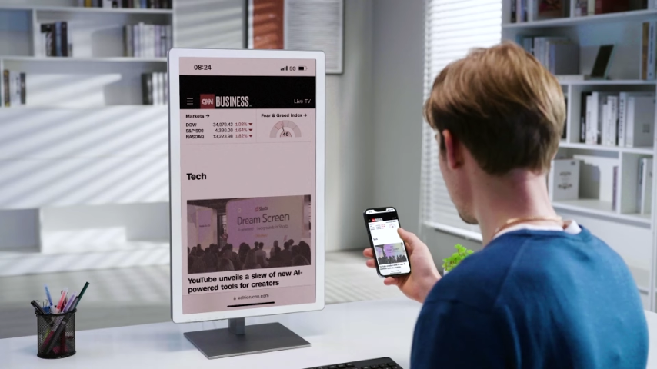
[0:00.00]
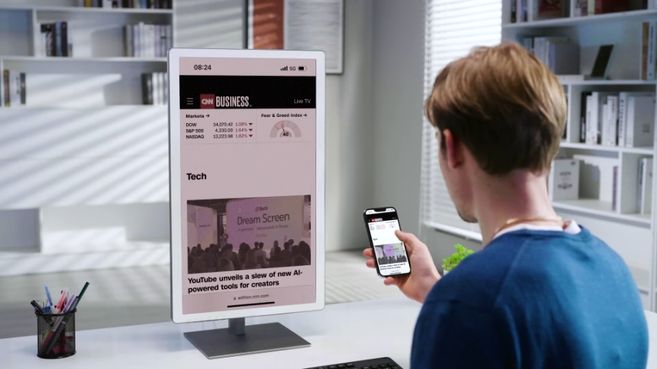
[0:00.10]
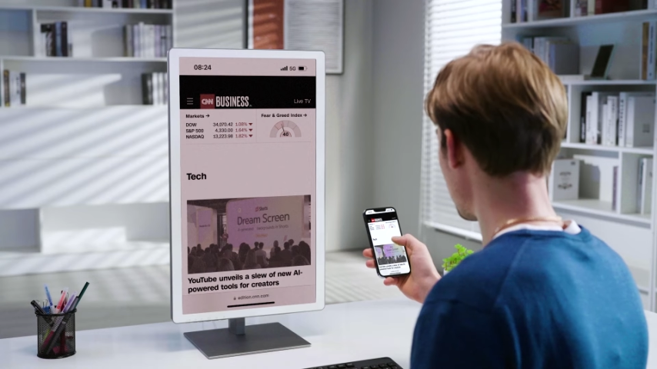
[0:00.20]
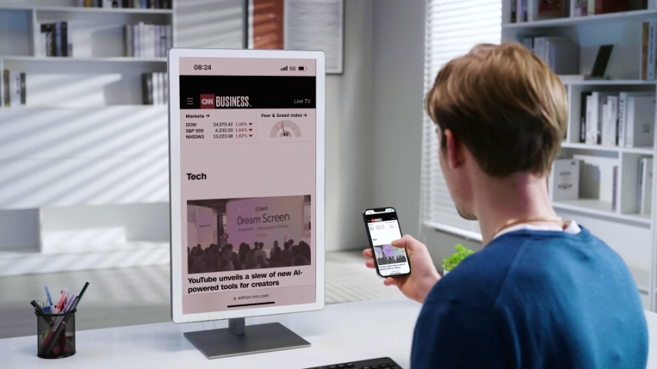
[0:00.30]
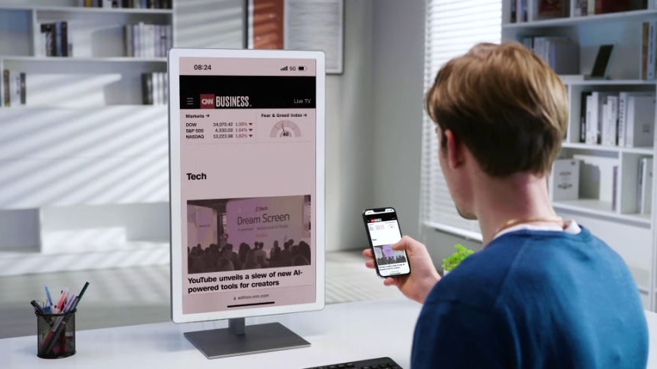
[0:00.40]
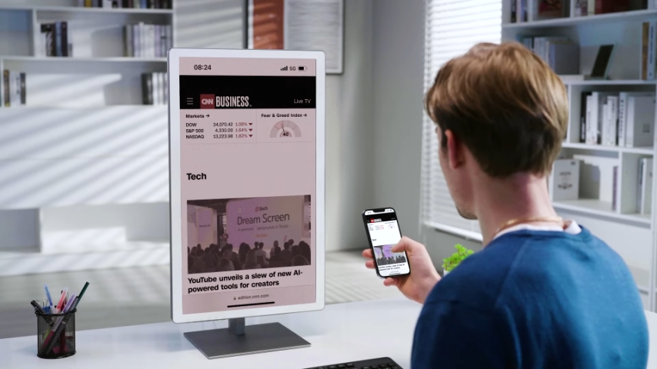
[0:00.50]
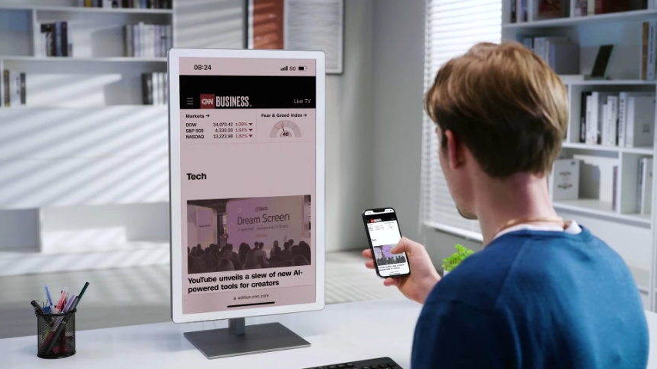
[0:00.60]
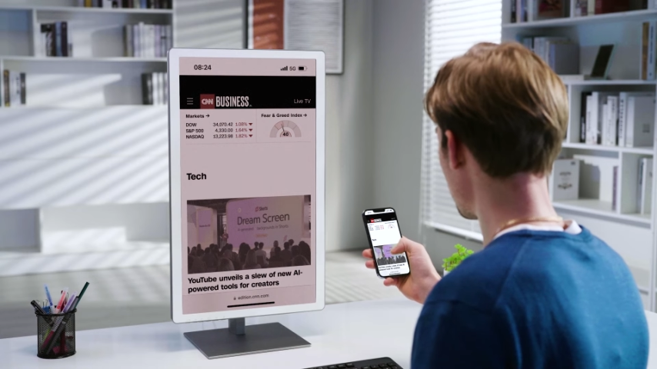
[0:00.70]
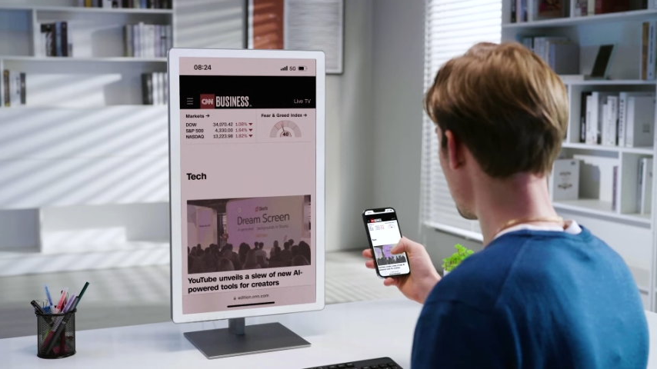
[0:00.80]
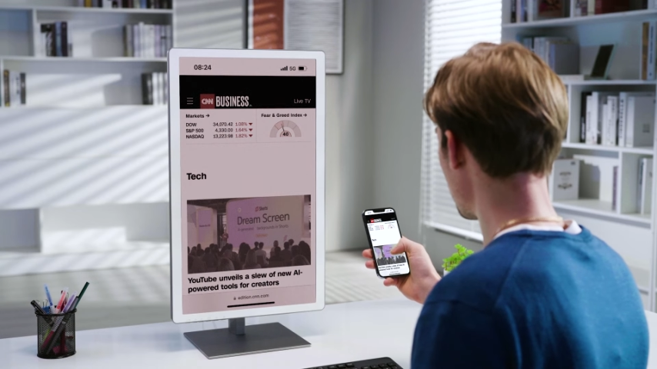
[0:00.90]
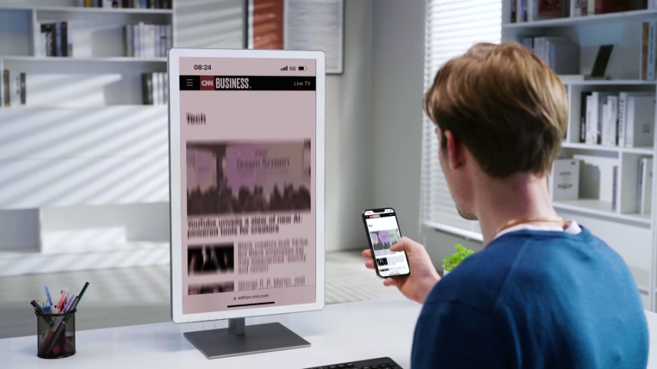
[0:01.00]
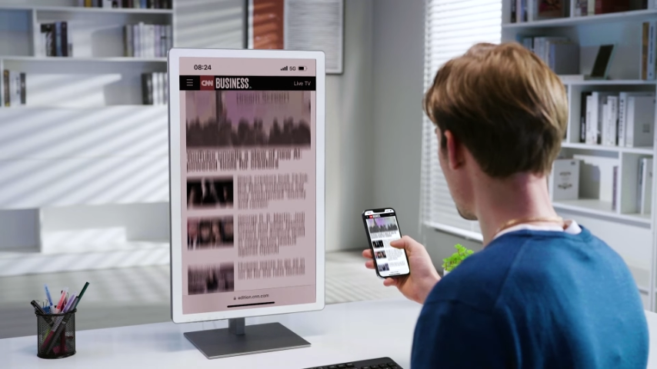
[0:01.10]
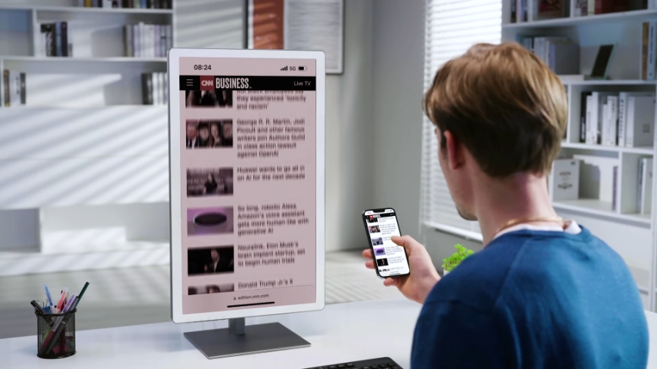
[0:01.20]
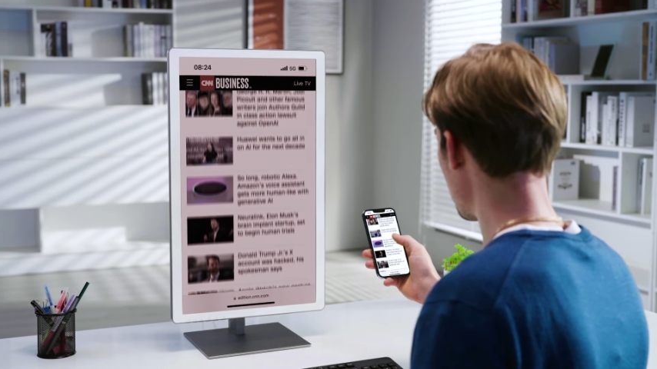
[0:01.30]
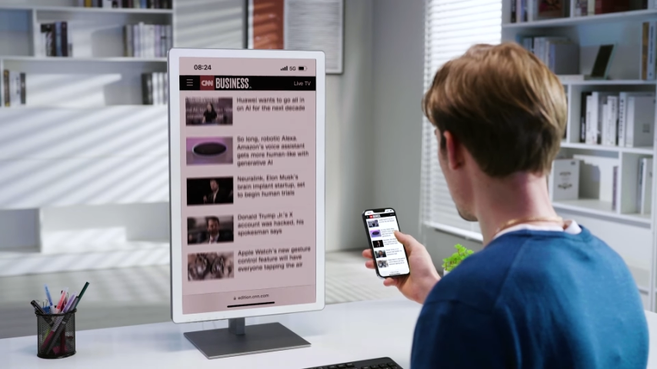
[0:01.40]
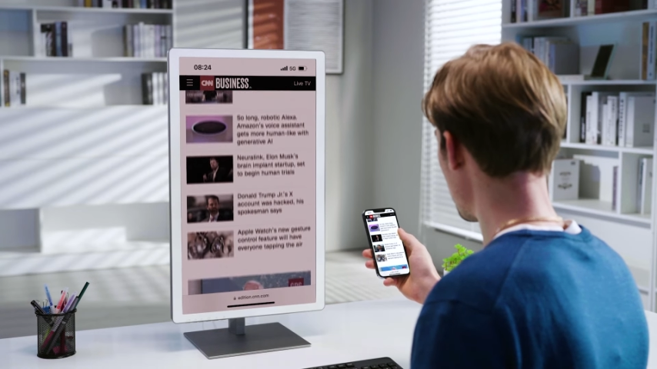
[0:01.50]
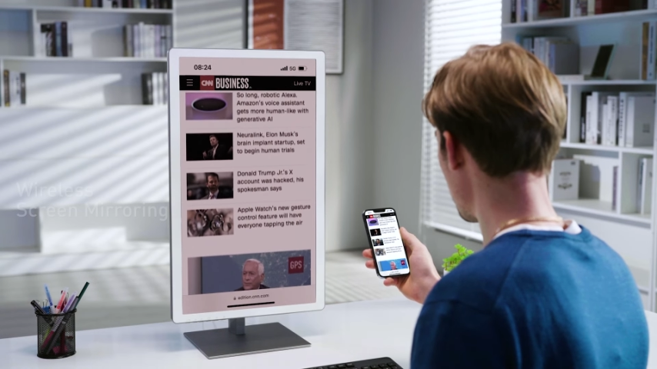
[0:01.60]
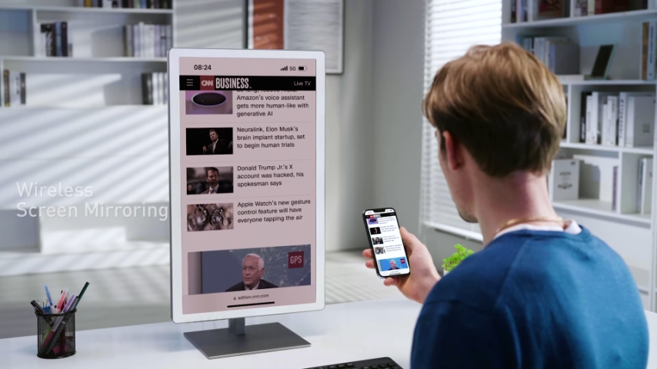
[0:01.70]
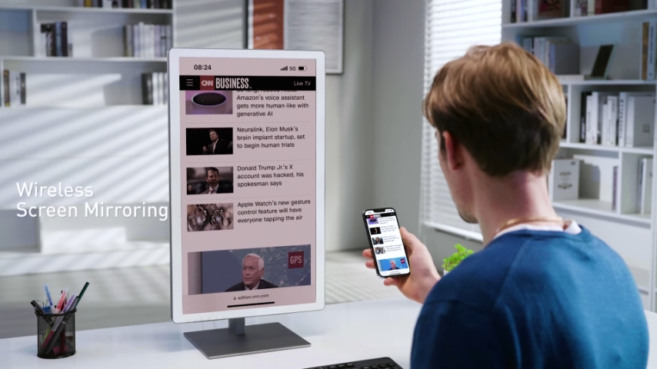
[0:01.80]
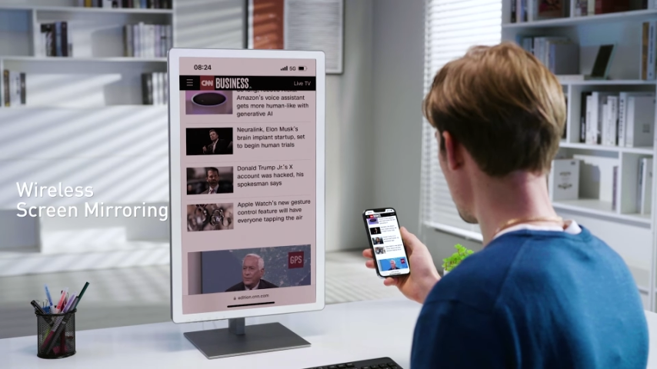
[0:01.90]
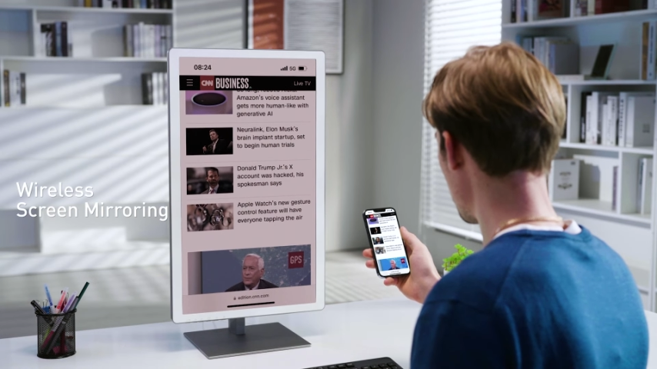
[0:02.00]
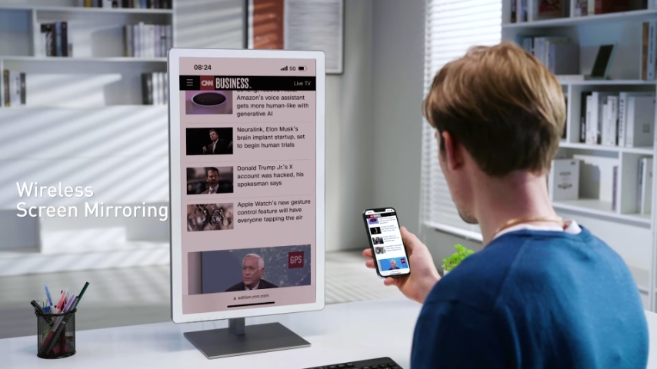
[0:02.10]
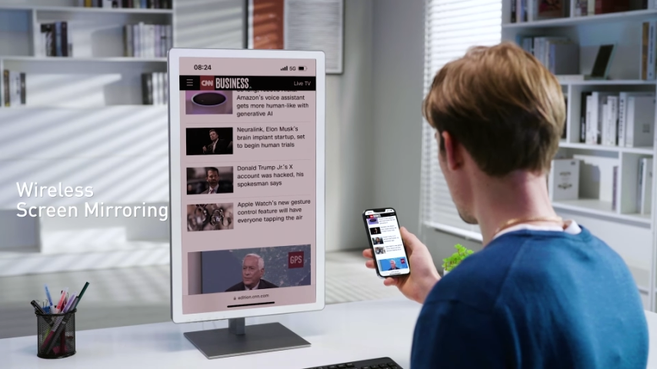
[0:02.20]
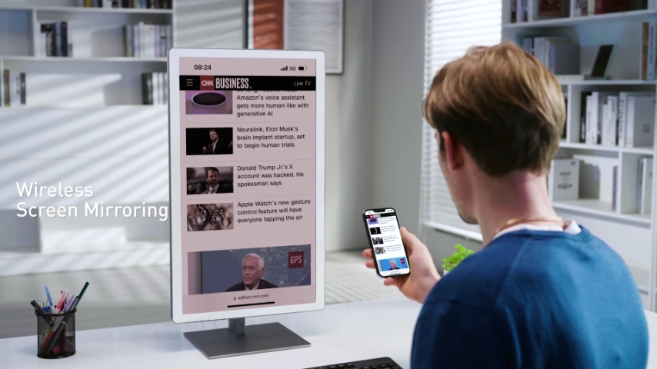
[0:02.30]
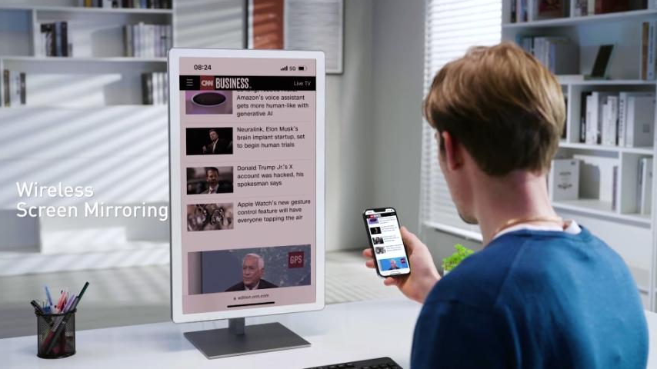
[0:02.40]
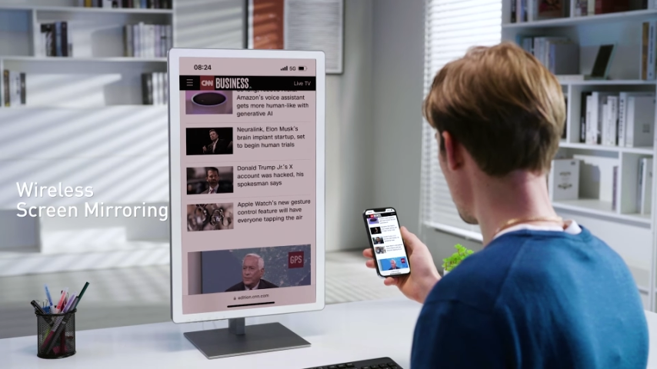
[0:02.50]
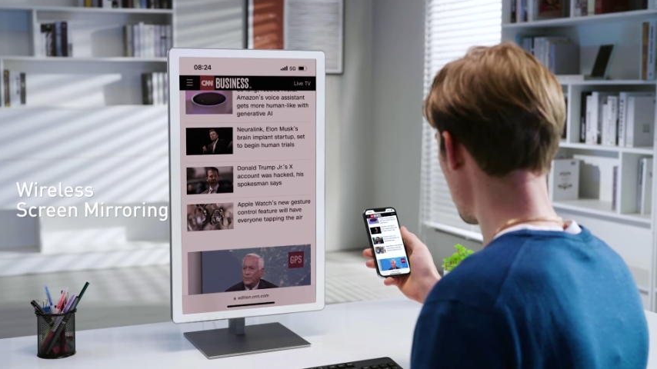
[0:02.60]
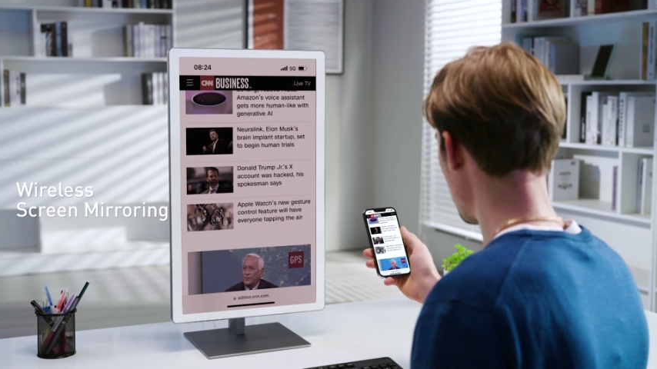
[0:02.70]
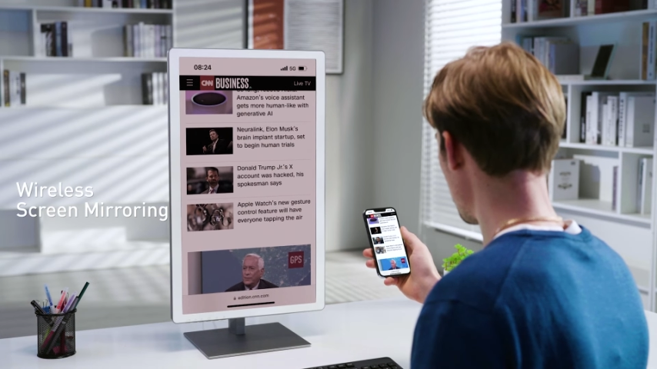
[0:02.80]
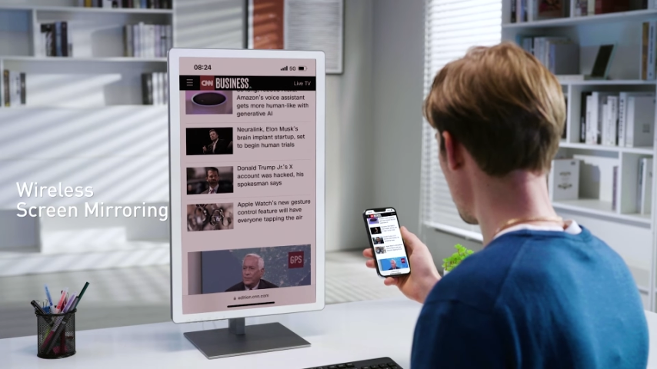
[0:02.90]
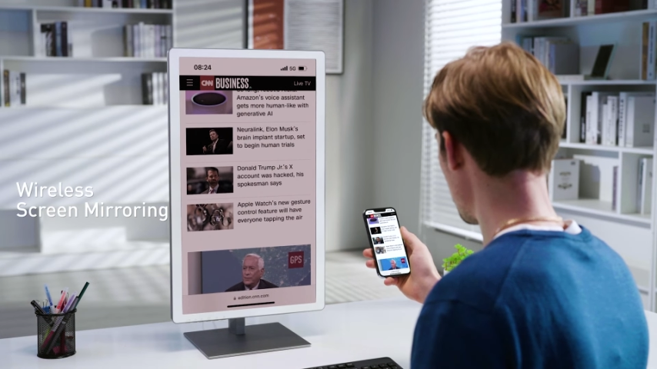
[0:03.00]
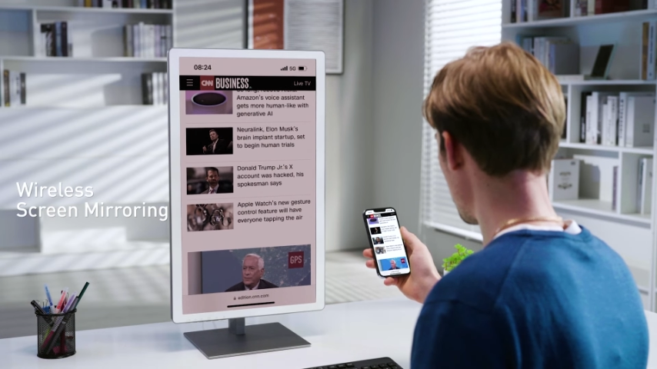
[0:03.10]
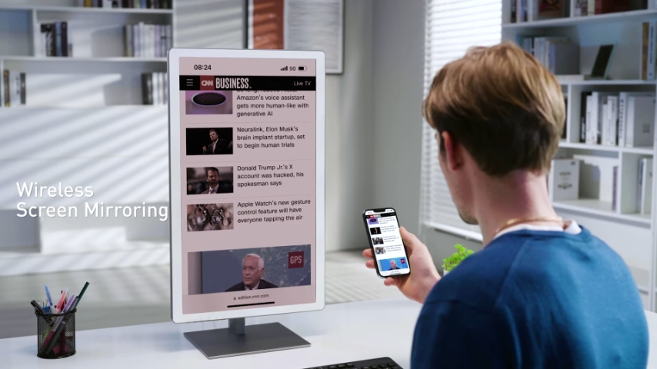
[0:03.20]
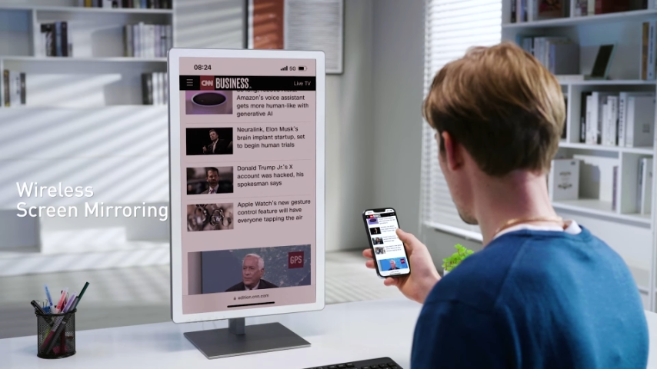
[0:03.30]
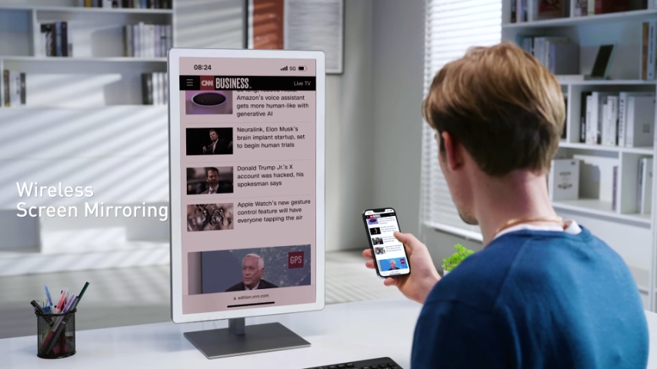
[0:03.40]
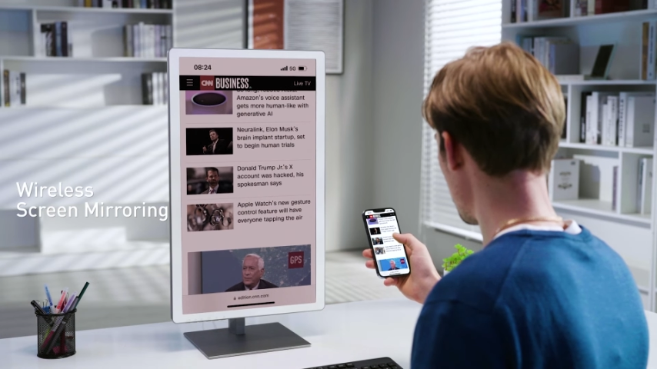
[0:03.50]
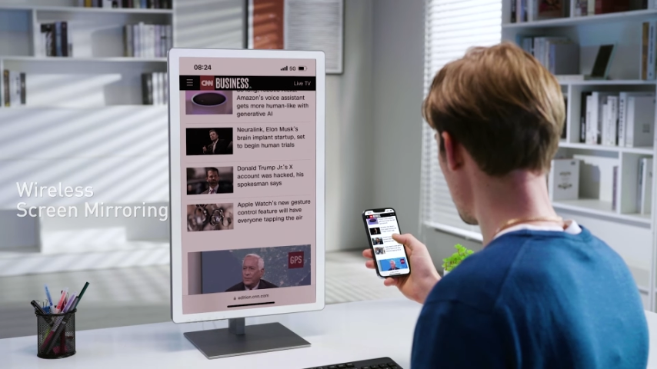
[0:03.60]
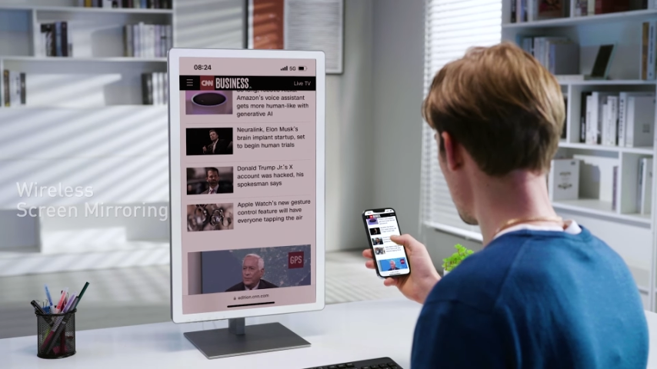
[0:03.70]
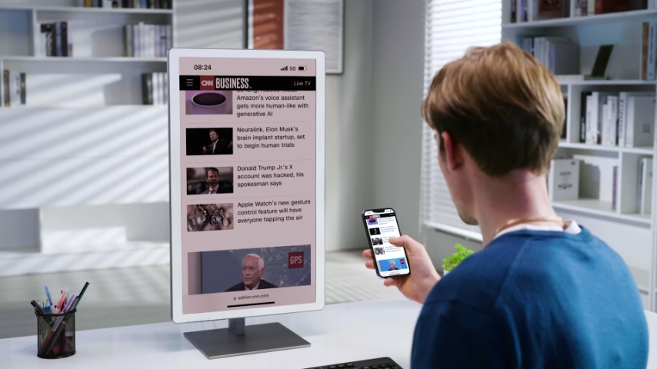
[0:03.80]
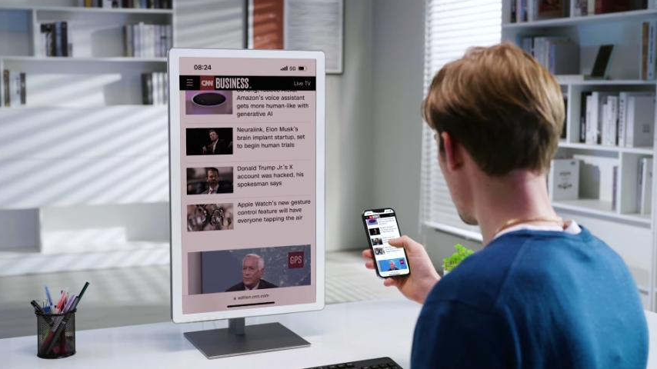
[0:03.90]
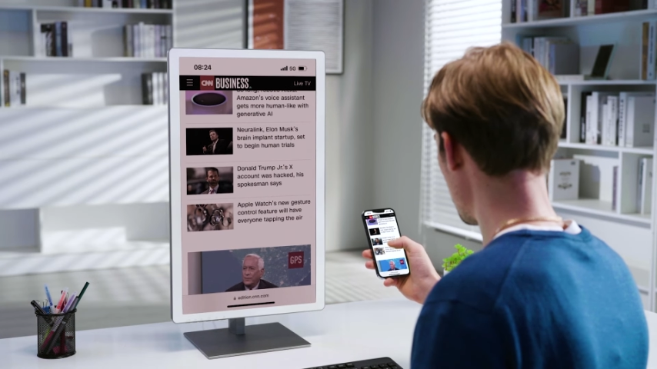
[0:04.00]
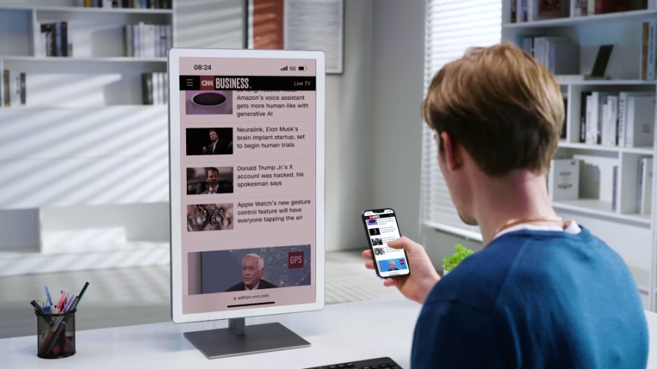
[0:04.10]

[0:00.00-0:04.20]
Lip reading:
Nobody's mouth can be seen.